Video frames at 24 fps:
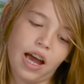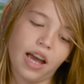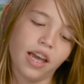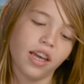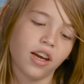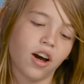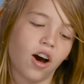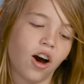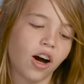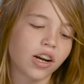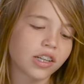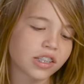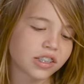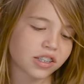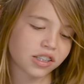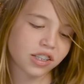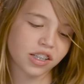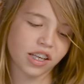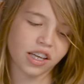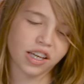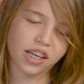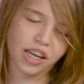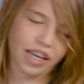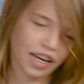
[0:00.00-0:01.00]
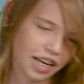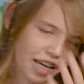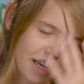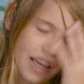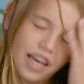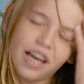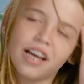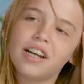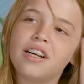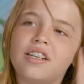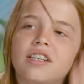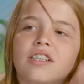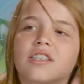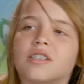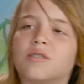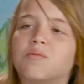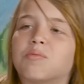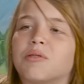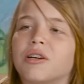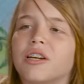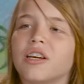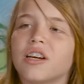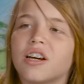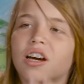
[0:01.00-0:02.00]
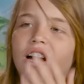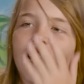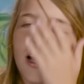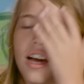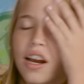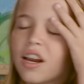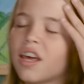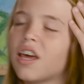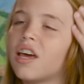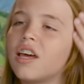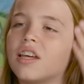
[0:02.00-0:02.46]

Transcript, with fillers: I honestly get it. Uh, it's pretty good.